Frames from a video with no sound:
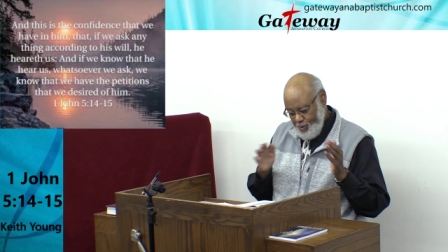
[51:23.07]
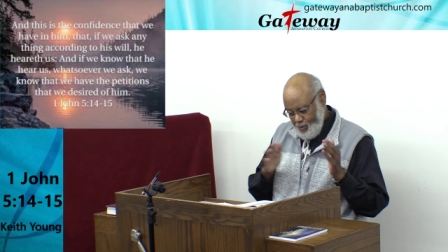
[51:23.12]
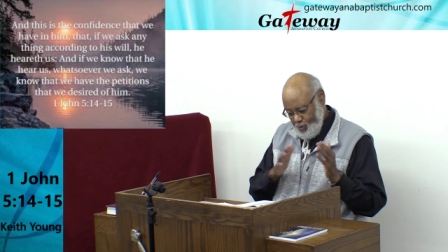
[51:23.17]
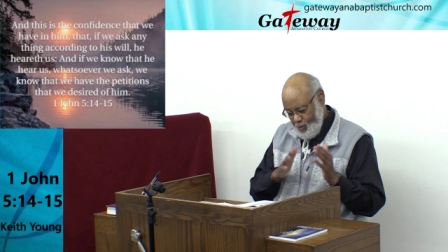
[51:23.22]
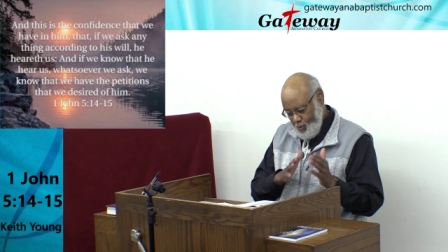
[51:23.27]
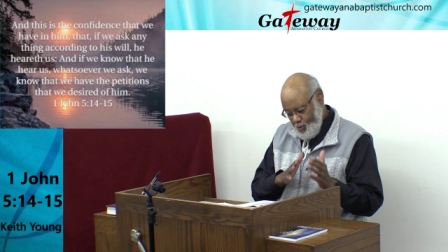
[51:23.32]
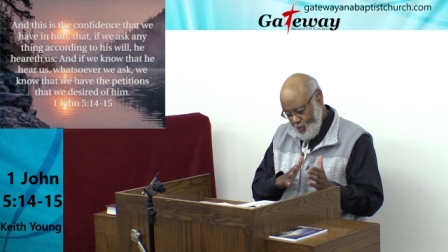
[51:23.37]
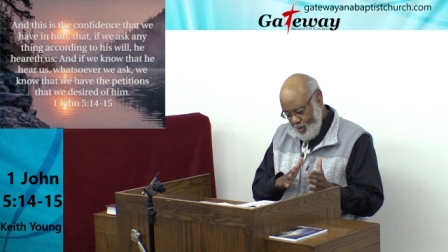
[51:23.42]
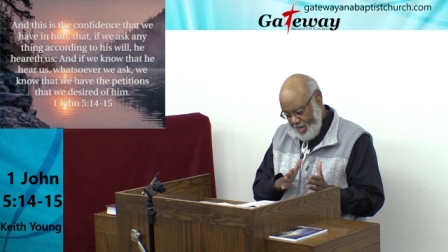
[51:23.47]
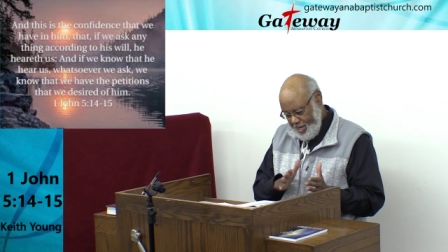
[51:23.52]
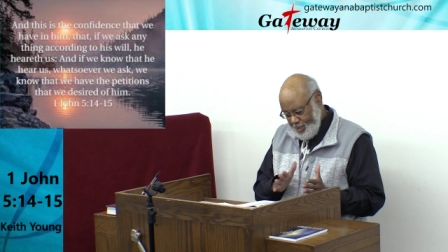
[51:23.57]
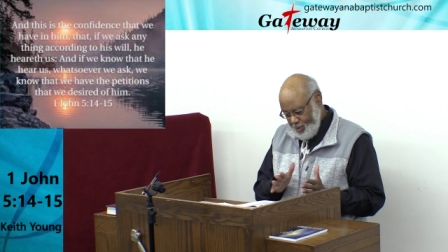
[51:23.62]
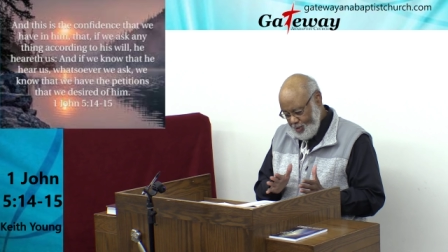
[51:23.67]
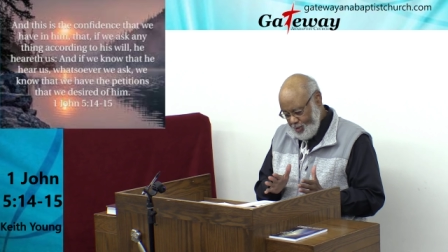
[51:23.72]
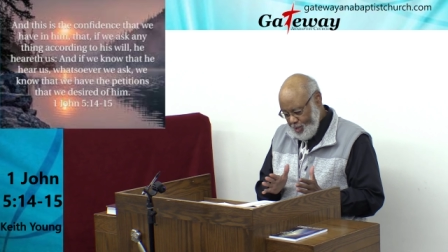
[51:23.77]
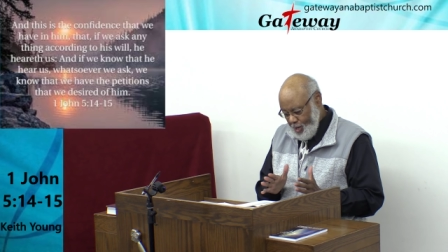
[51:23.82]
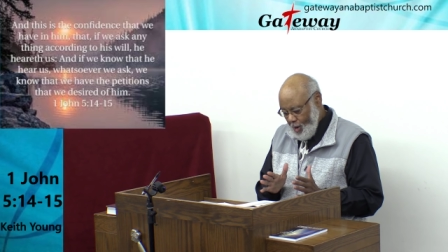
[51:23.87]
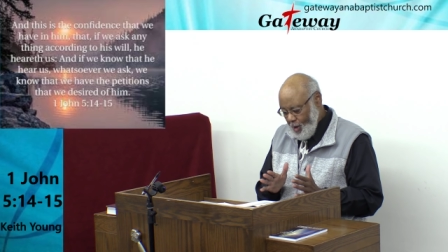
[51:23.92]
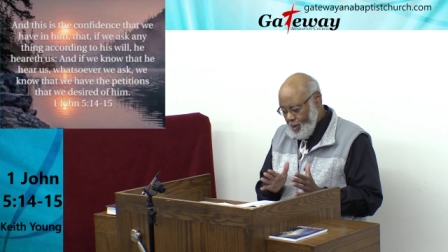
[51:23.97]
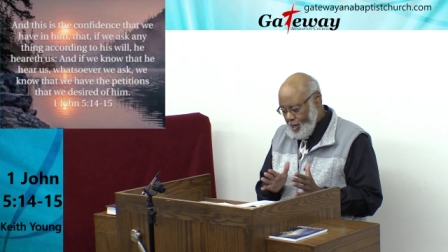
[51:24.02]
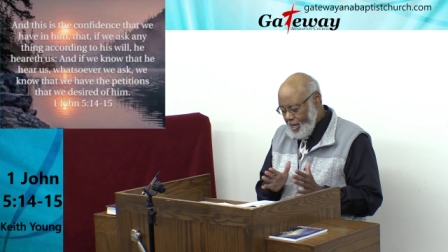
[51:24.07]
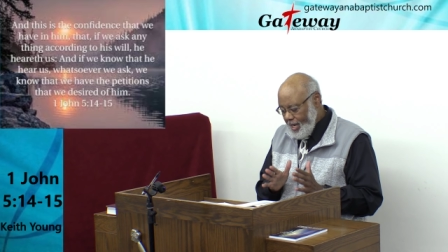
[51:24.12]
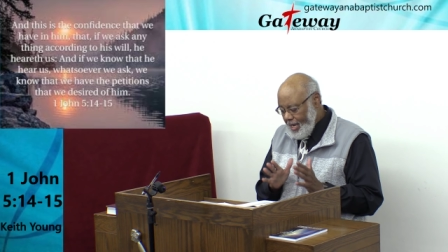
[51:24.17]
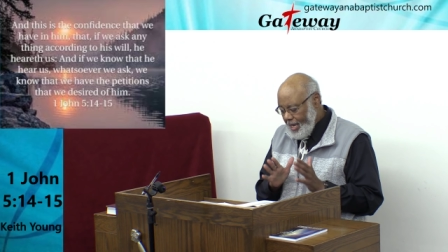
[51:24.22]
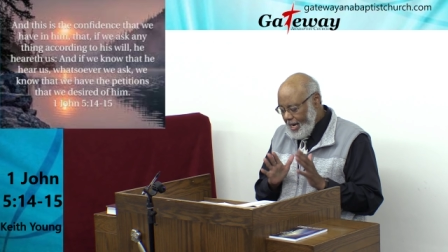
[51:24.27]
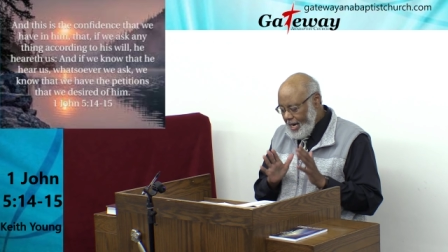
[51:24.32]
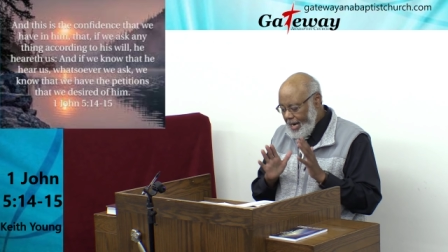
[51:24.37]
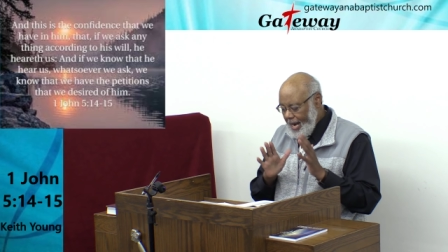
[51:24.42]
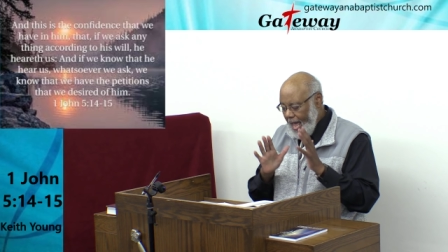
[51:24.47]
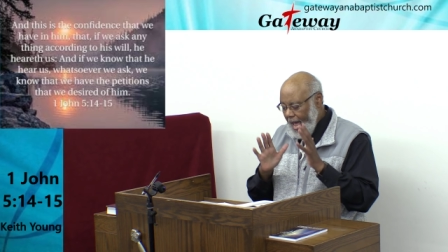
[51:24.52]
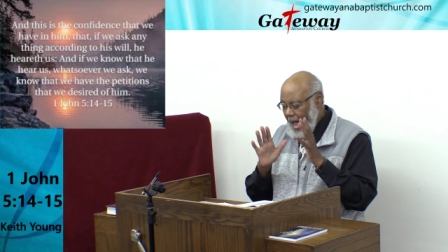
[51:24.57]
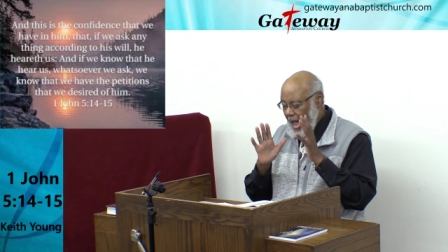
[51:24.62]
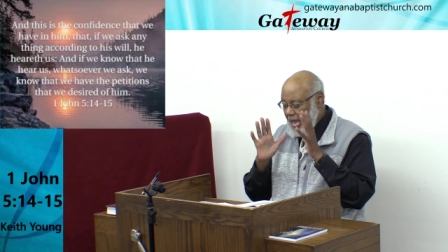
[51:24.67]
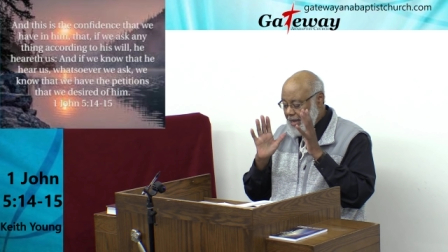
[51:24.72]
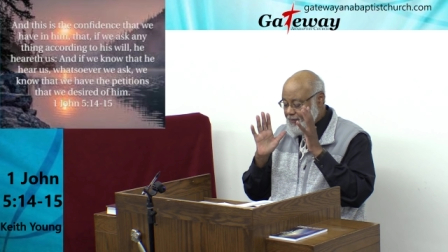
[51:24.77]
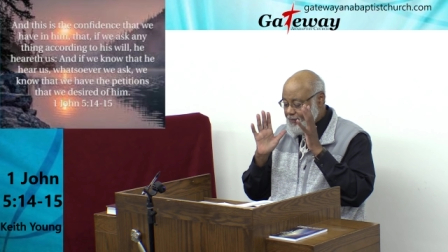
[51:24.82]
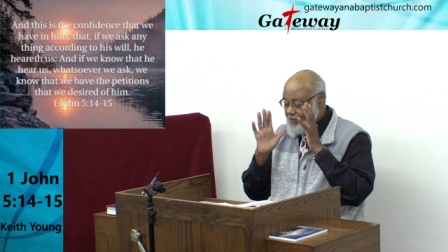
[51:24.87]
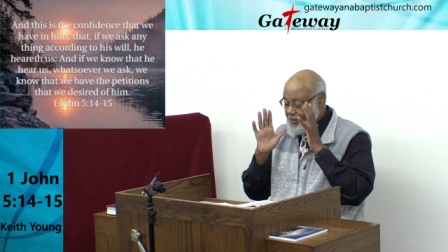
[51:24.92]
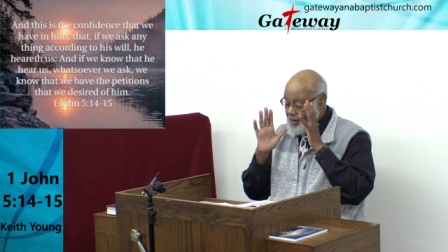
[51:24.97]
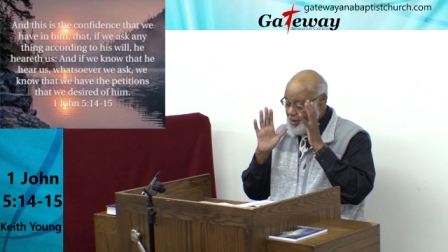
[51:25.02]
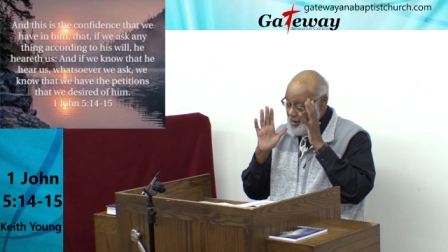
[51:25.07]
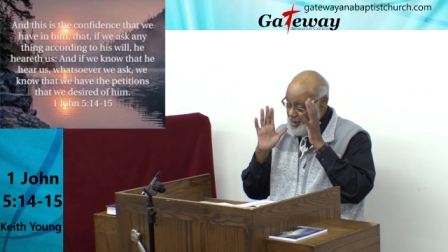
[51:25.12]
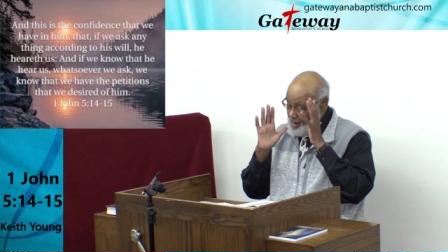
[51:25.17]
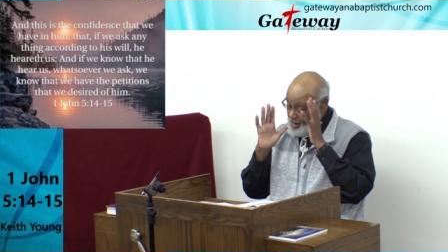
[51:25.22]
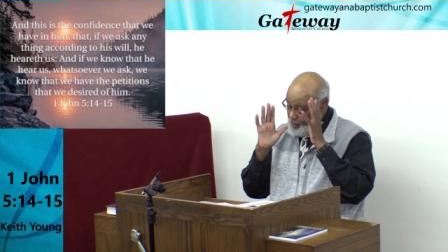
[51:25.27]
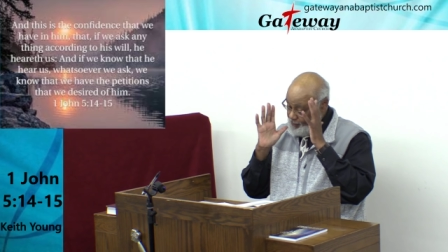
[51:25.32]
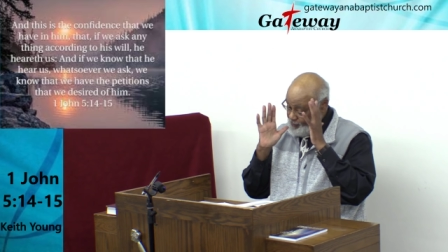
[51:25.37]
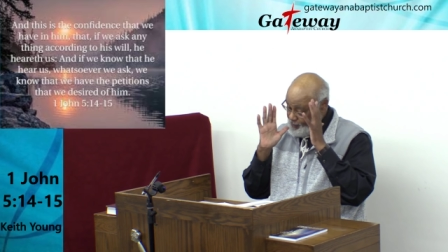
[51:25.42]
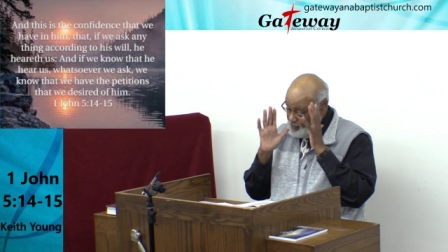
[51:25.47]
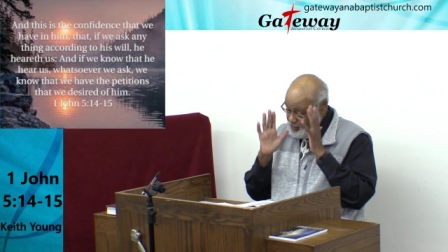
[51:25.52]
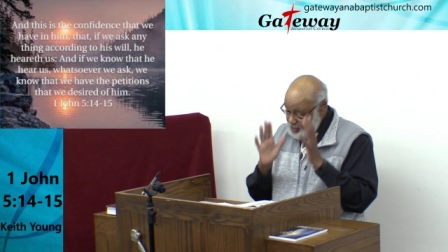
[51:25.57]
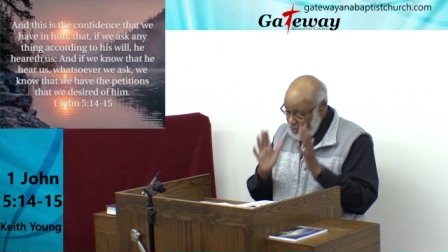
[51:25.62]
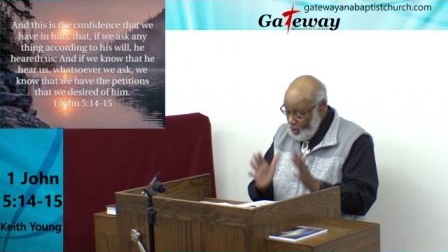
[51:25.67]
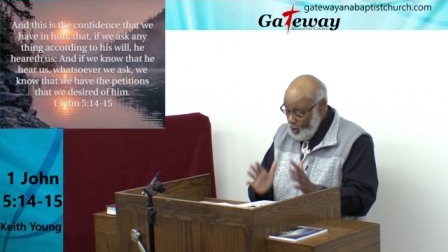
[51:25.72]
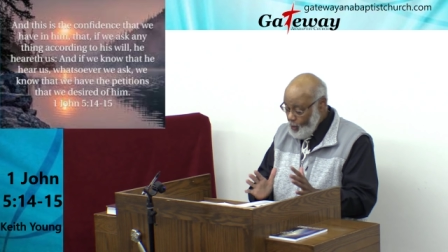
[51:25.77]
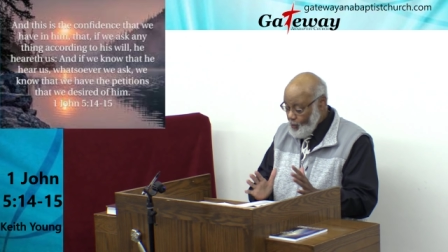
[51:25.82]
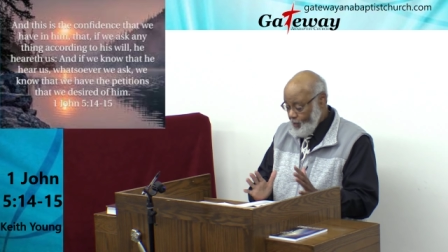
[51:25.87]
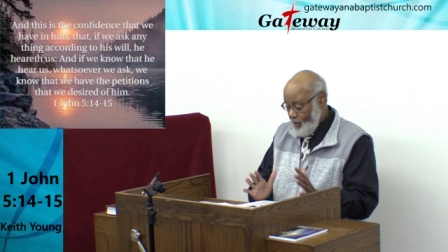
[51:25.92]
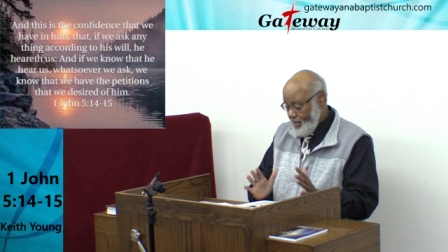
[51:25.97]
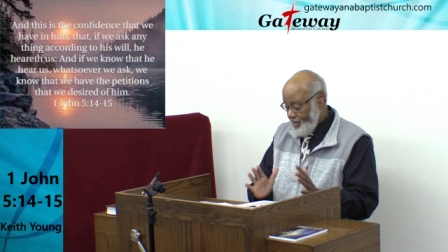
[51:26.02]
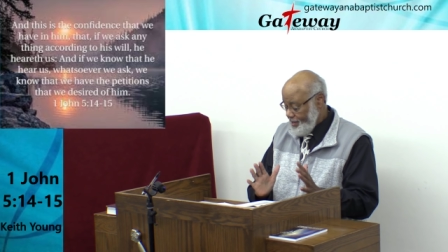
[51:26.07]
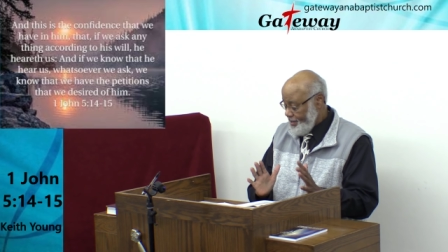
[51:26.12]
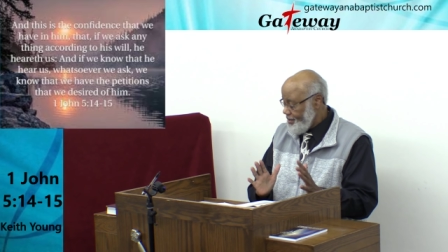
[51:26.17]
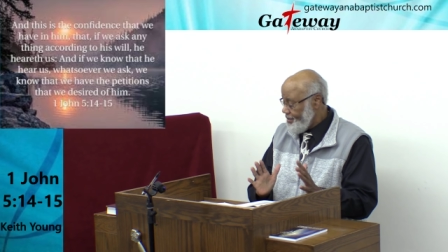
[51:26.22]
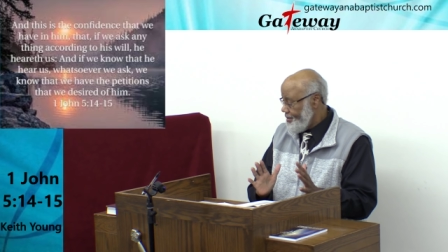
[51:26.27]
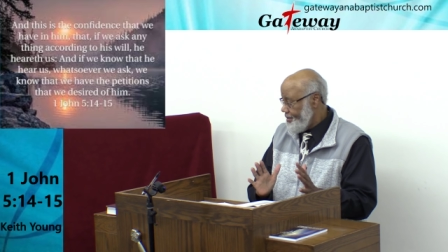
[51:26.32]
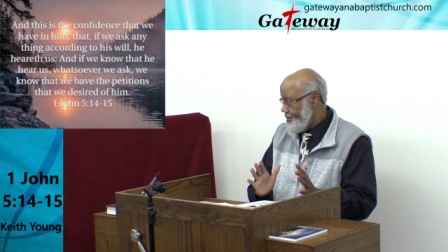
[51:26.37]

through his journey in life of knowing